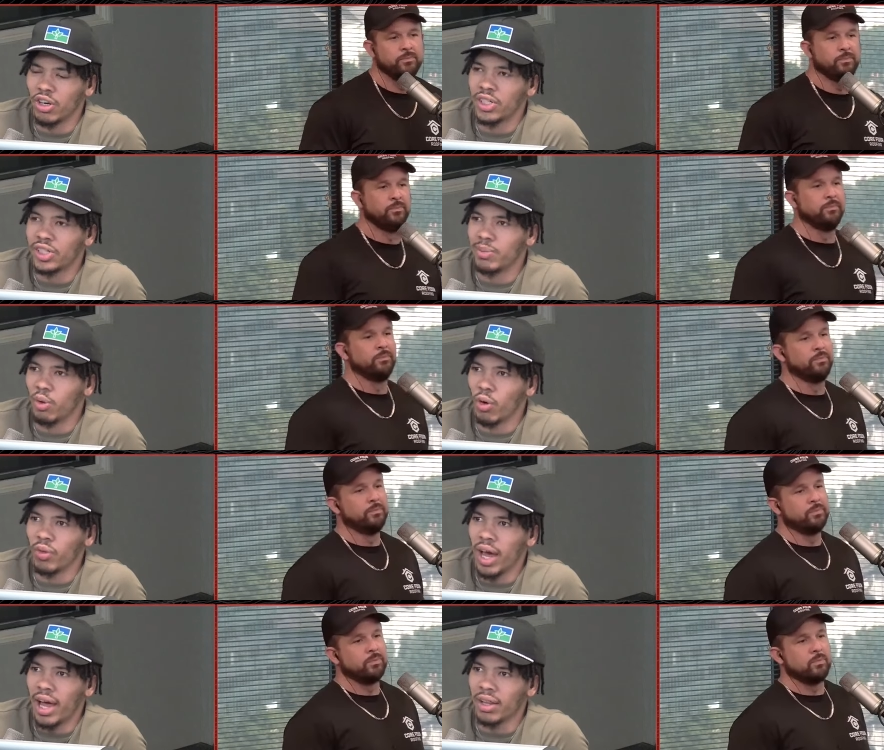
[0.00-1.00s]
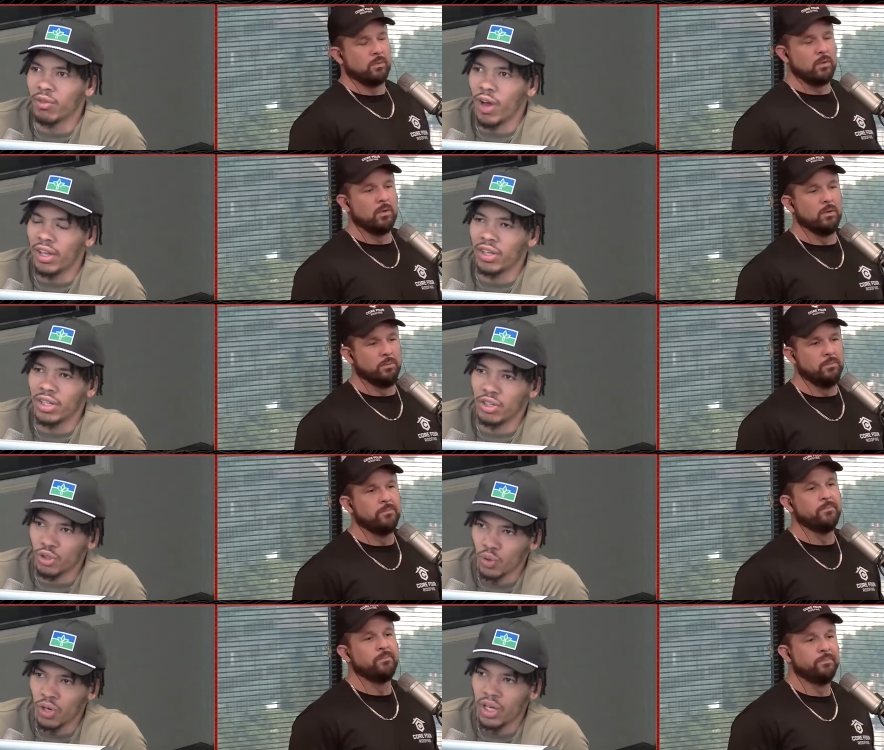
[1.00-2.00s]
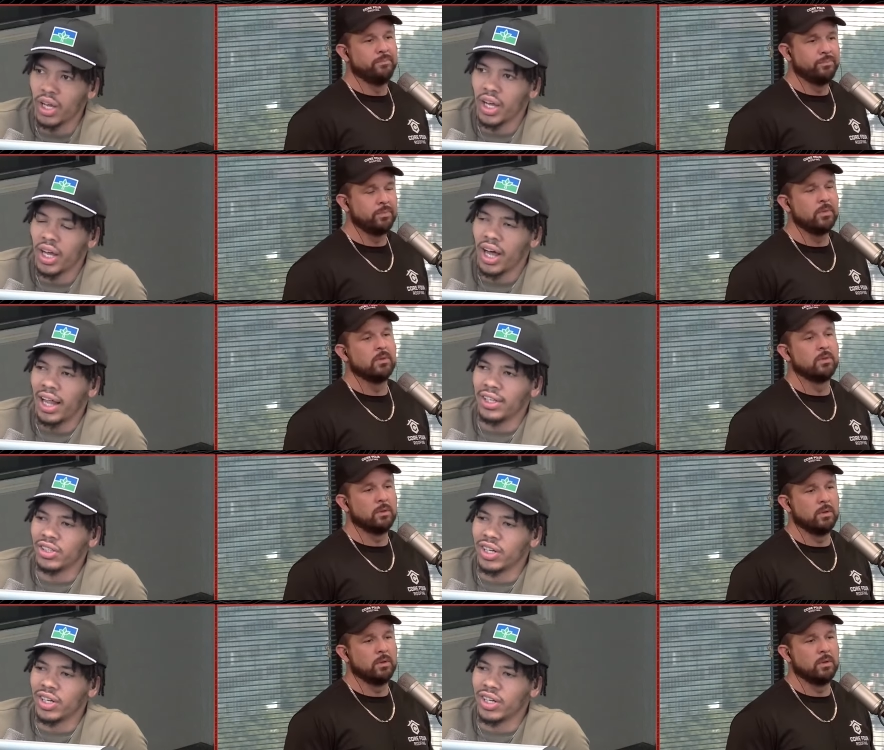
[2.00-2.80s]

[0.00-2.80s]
Speaker 1: going to see more of that rather than Detroit. I think you're